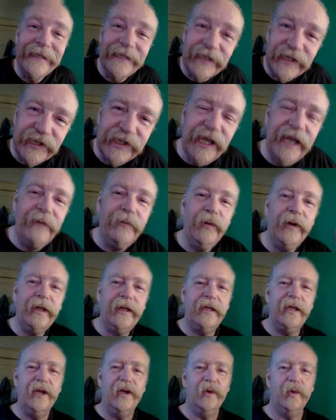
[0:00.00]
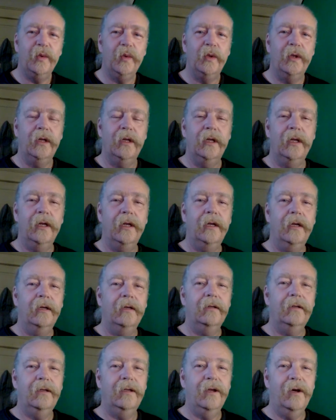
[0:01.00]
Same with you.
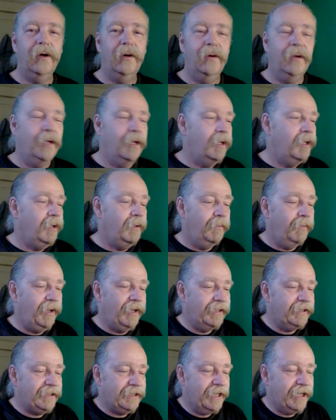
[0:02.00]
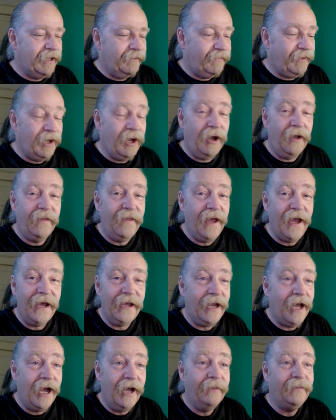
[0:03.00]
You know, But uh, beyond
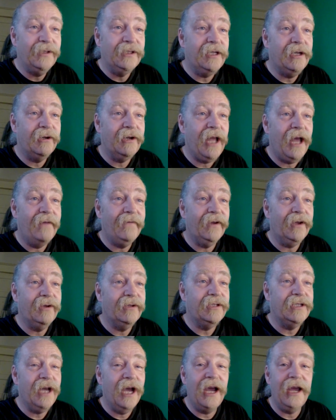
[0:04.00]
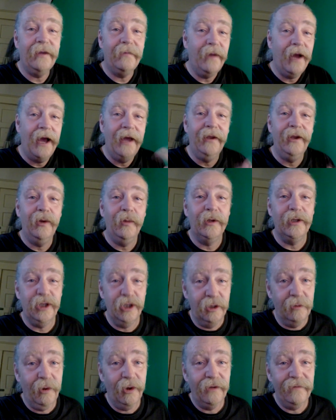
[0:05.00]
that, I'm just here to have a good time. I don't know what
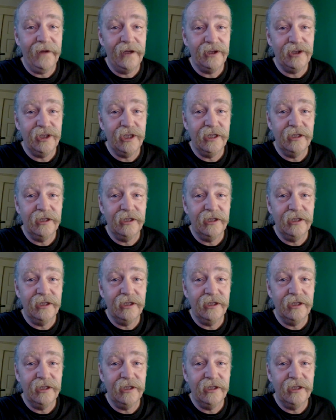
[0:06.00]
your motivation